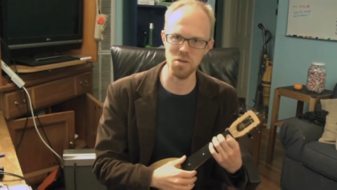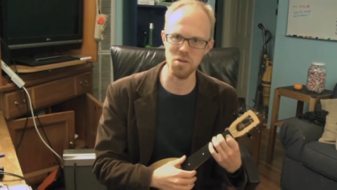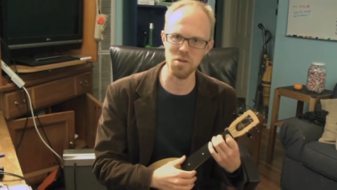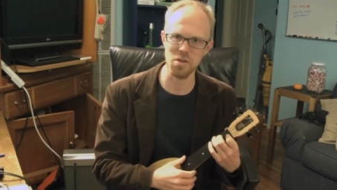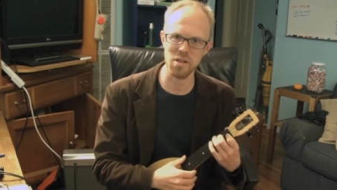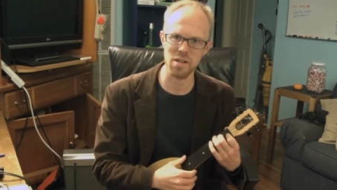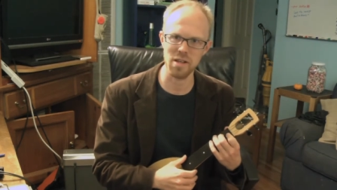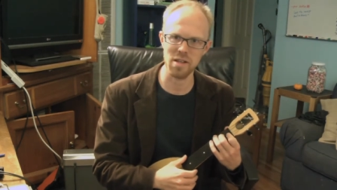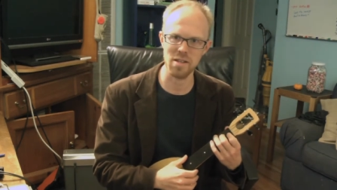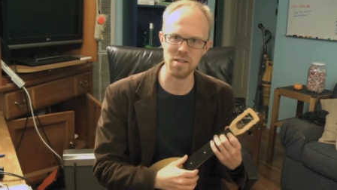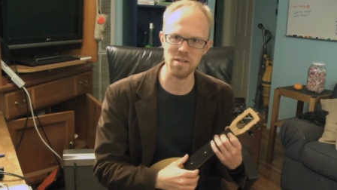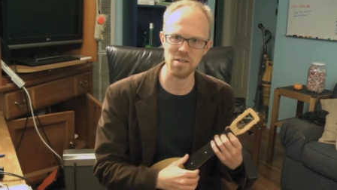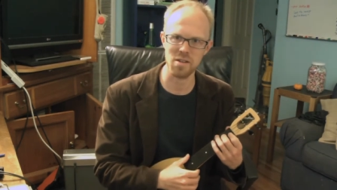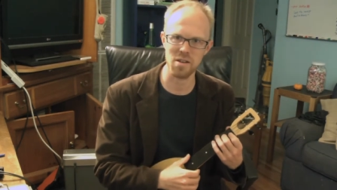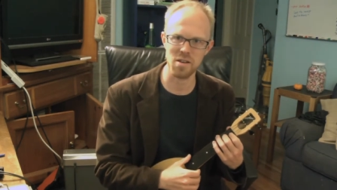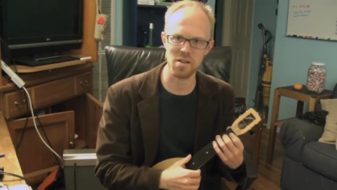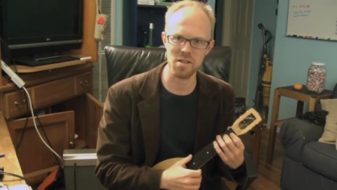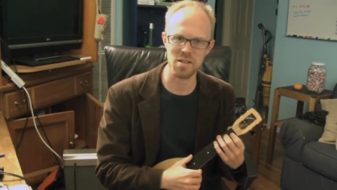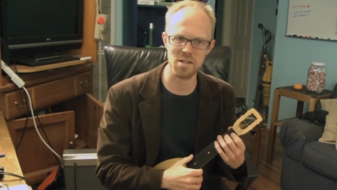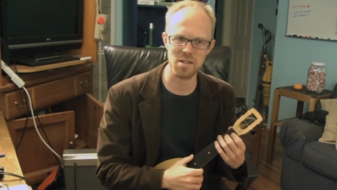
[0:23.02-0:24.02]
ukulele
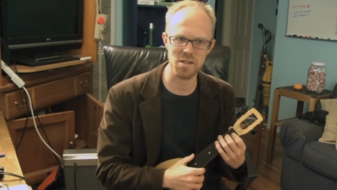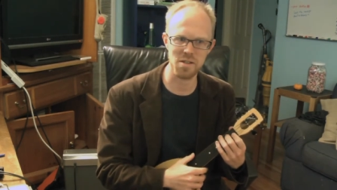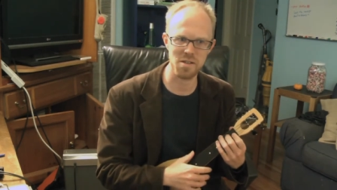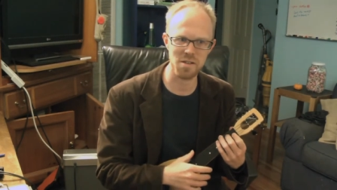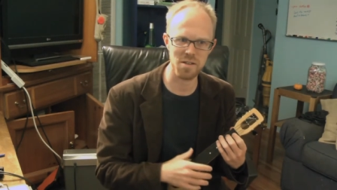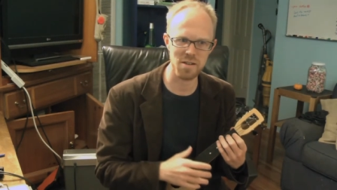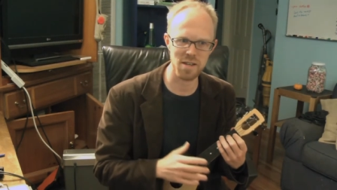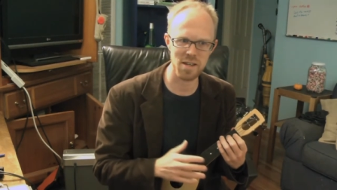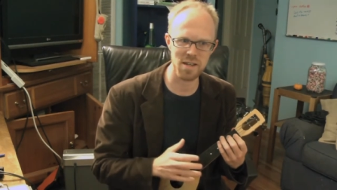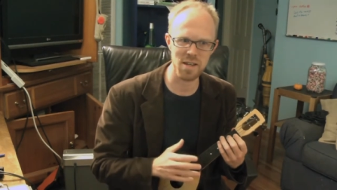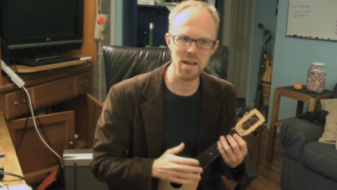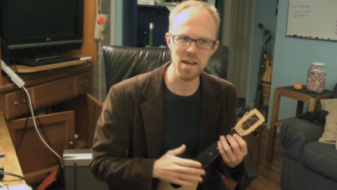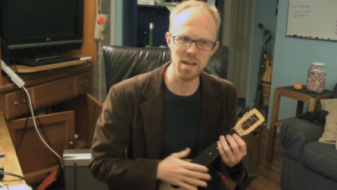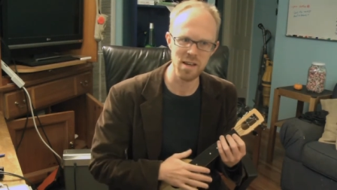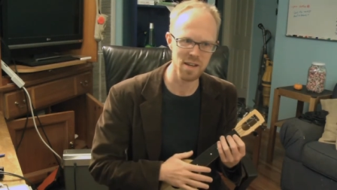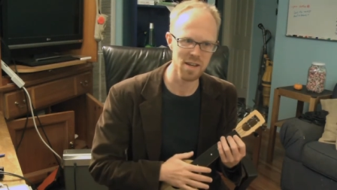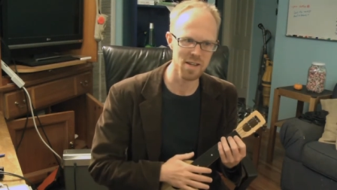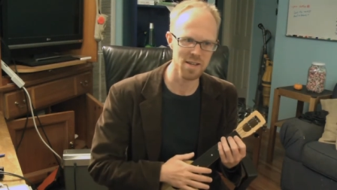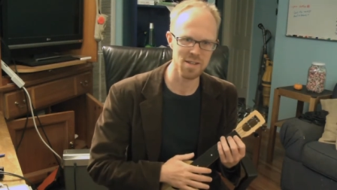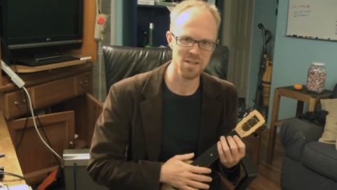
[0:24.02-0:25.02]
song that you're learning
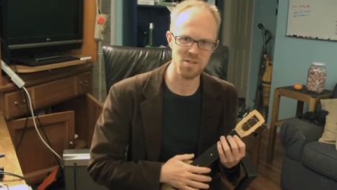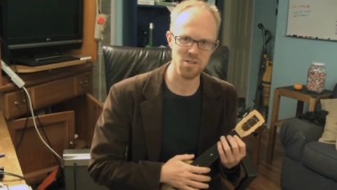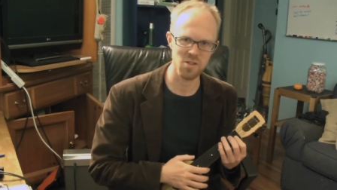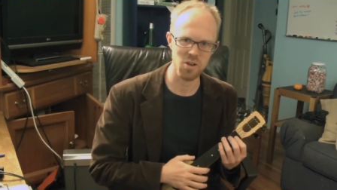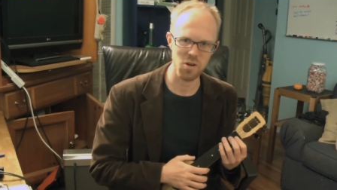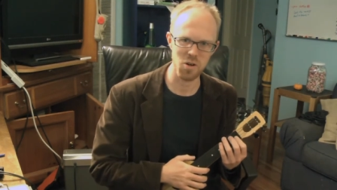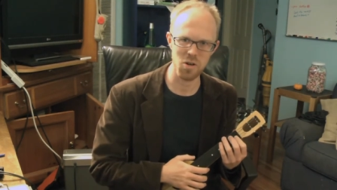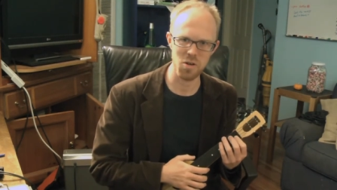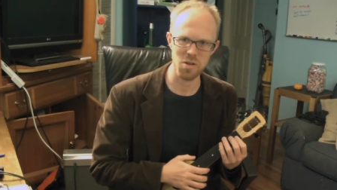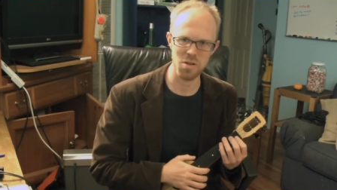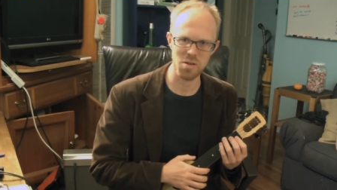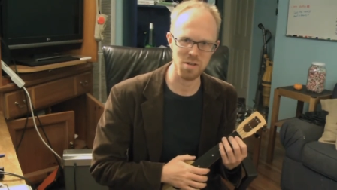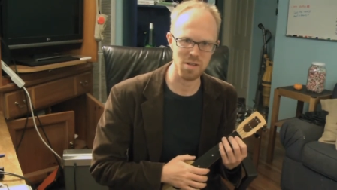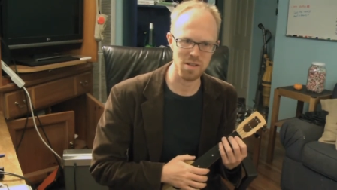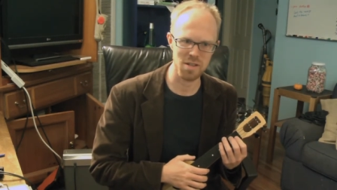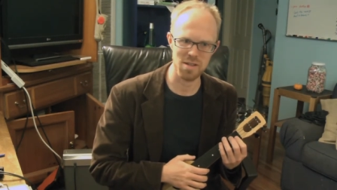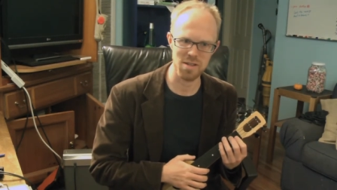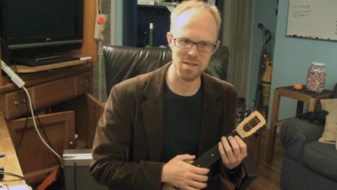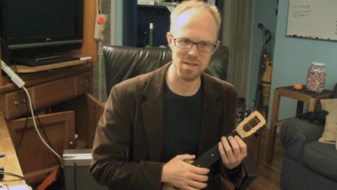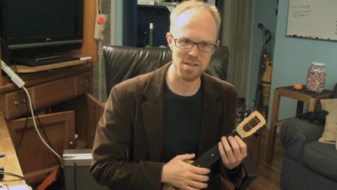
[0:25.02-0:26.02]
so you
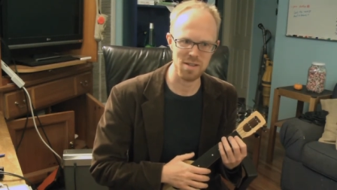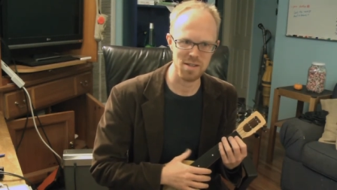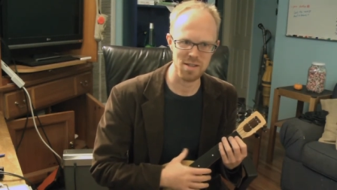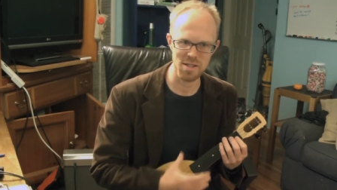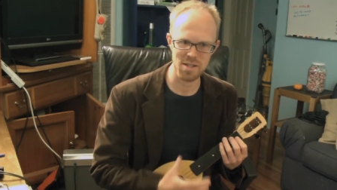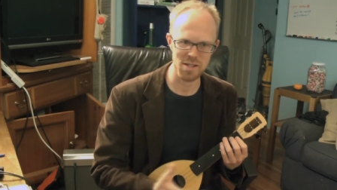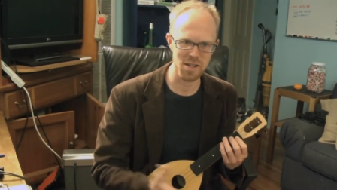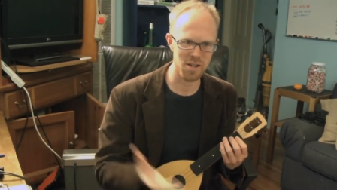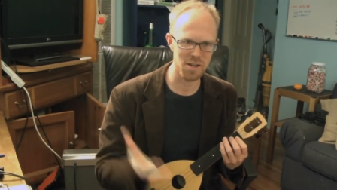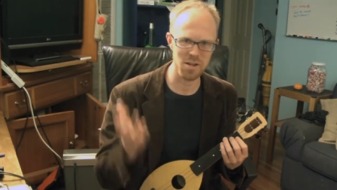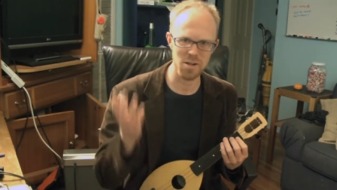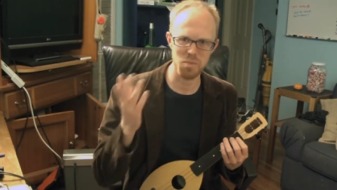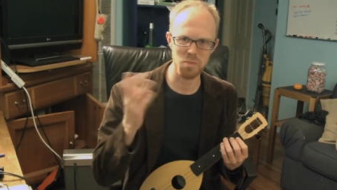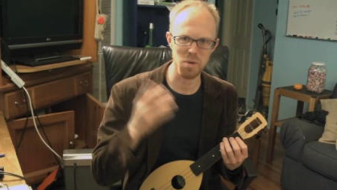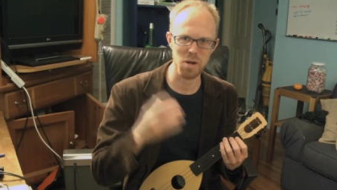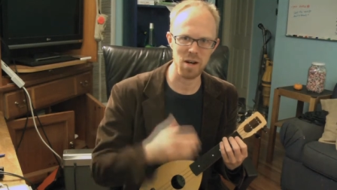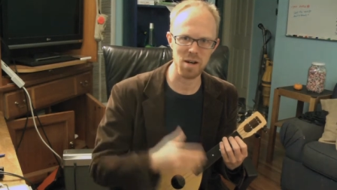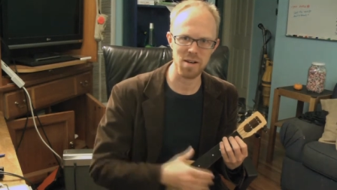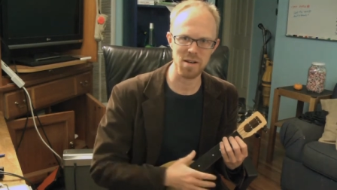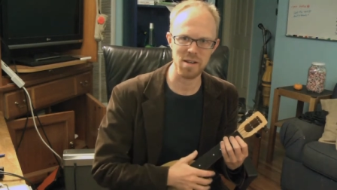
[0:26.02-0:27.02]
can share your
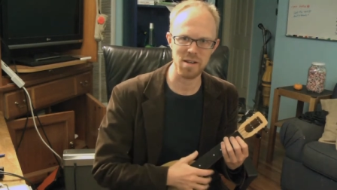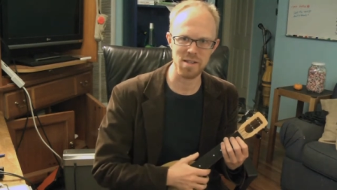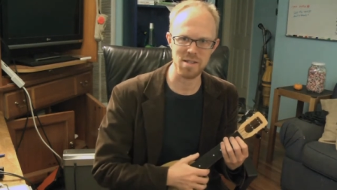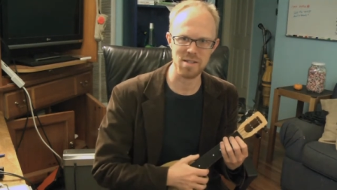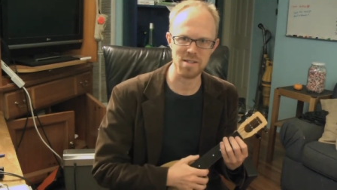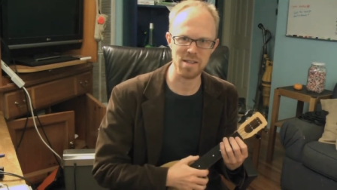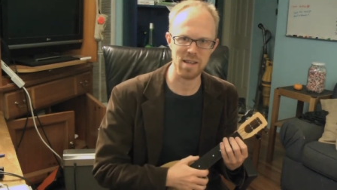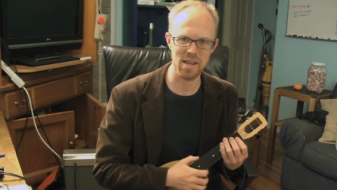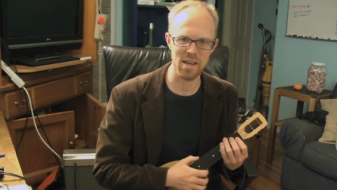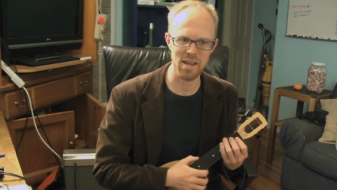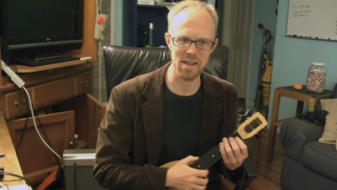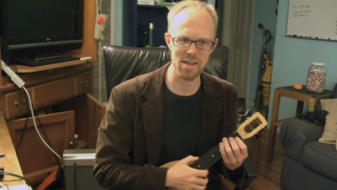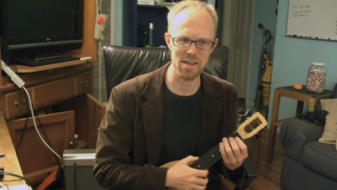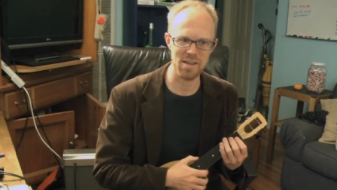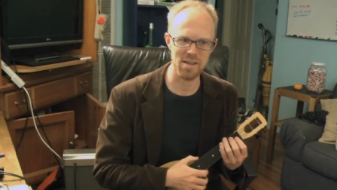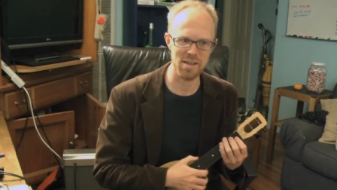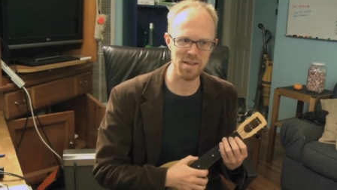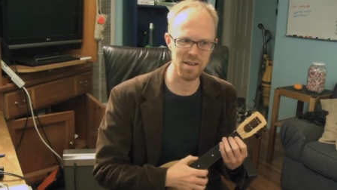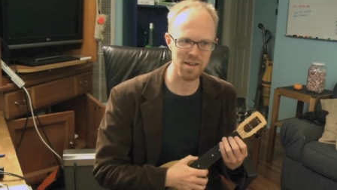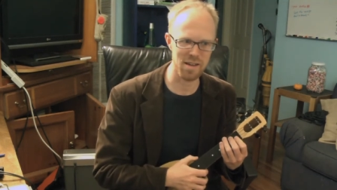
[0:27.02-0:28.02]
progress and